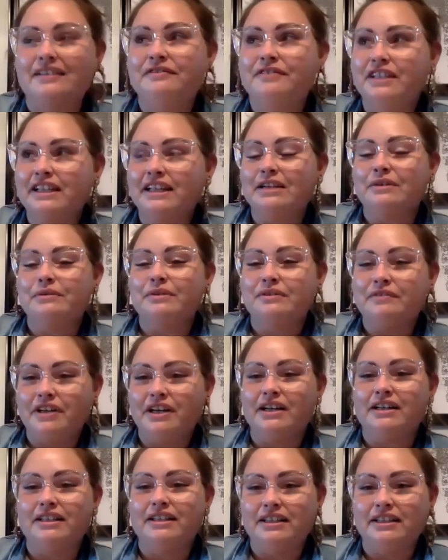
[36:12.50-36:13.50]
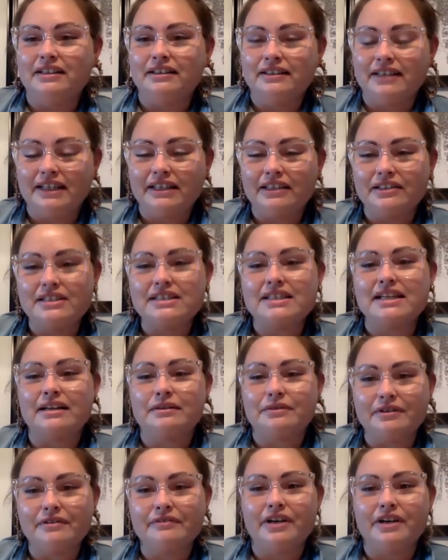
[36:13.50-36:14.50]
i feel like we've already like you said
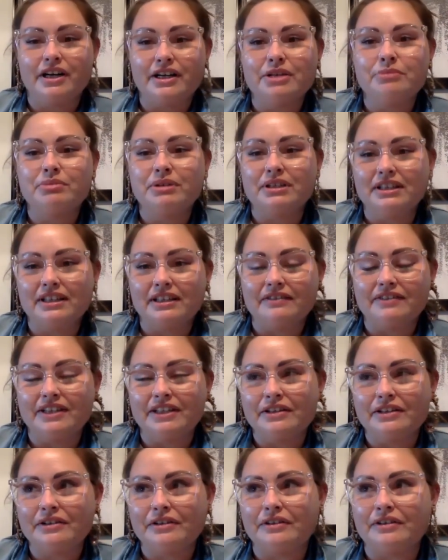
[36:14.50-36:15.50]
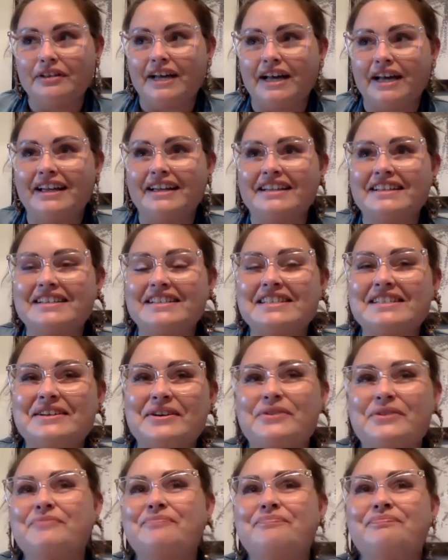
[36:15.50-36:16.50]
we've already been living through that
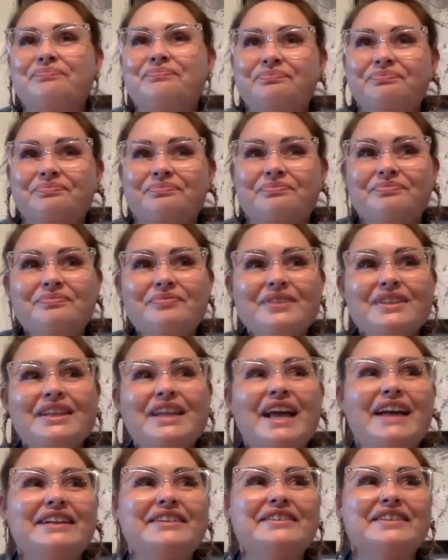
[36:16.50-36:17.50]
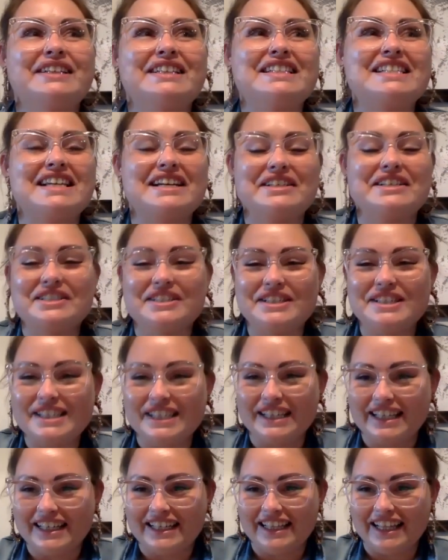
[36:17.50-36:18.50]
so anyways, I was just
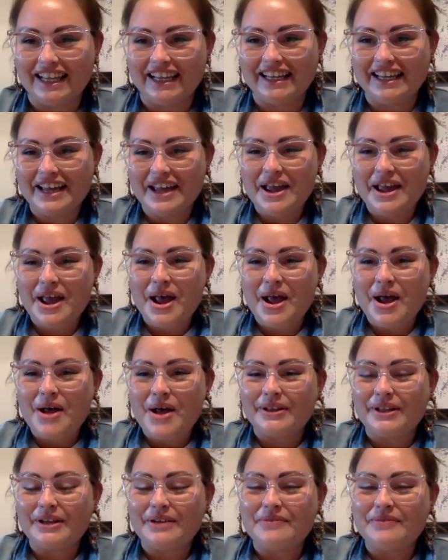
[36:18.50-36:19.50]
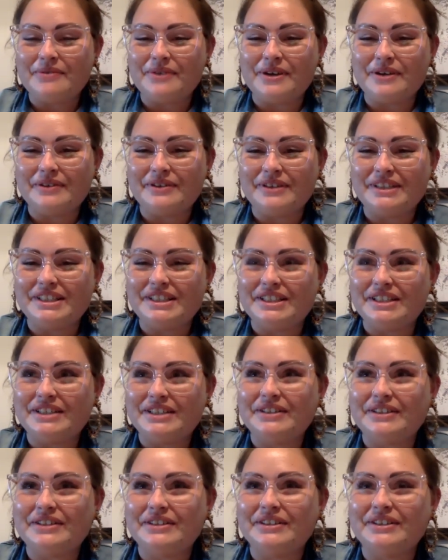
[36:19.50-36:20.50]
thinking like like what would
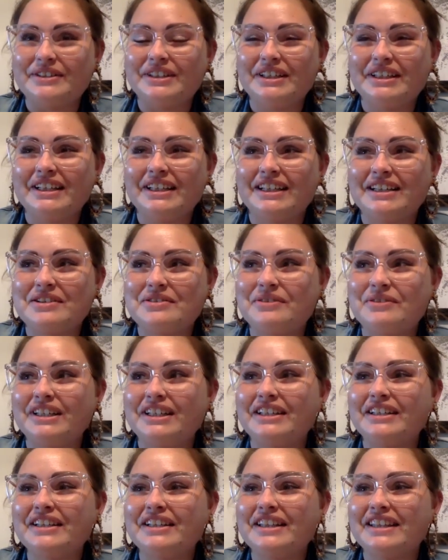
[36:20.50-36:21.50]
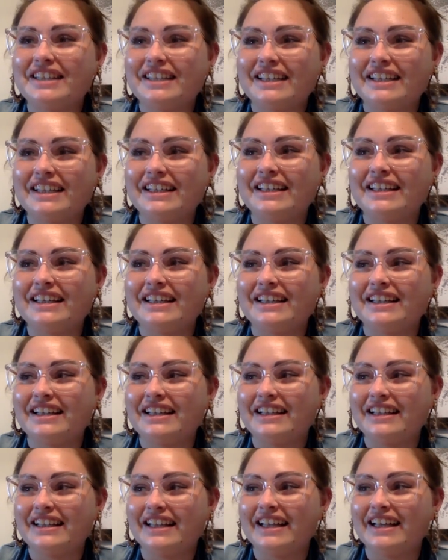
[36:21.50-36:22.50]
you what do you think
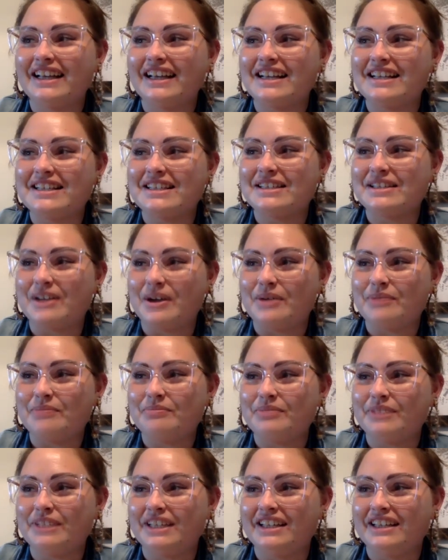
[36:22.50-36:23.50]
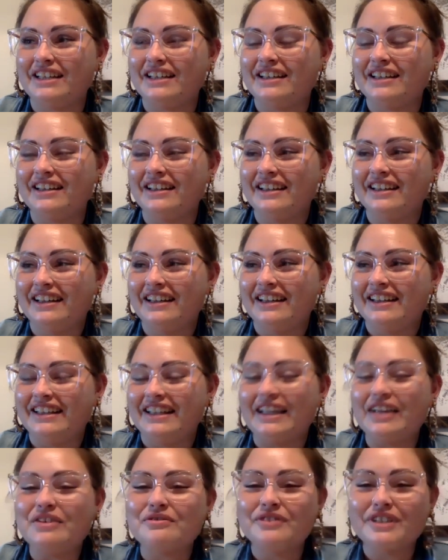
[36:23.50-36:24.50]
like a zombie
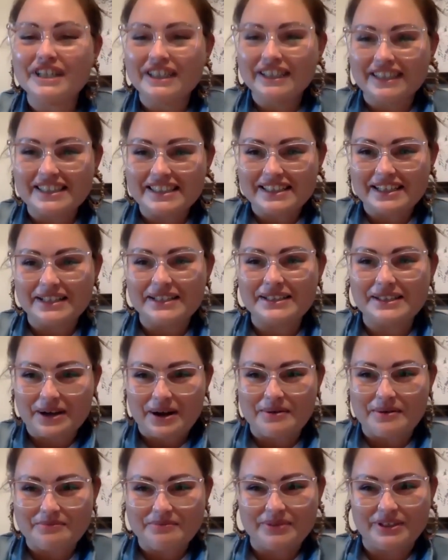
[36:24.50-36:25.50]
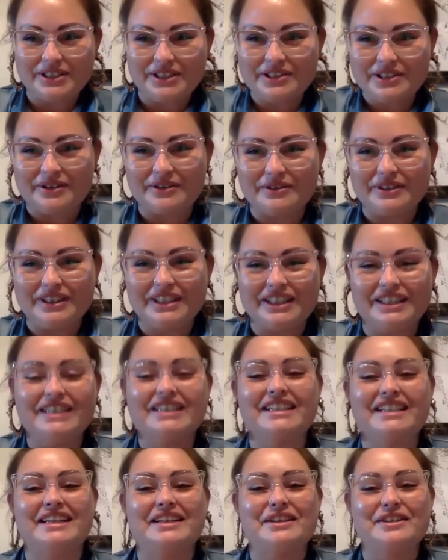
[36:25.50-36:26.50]
like a realistic zombie show would look
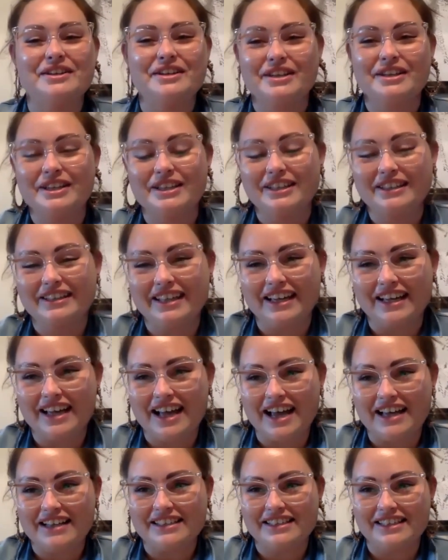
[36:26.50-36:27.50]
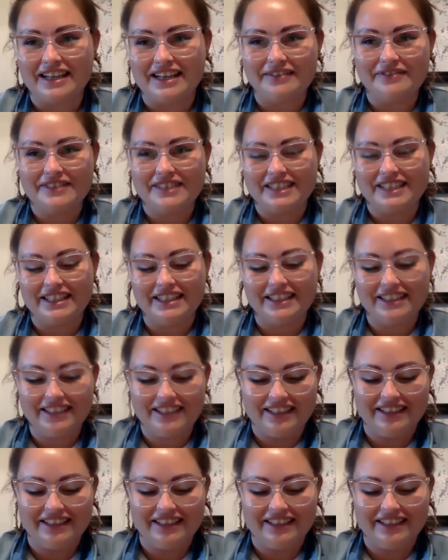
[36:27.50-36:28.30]
like that has natives in it?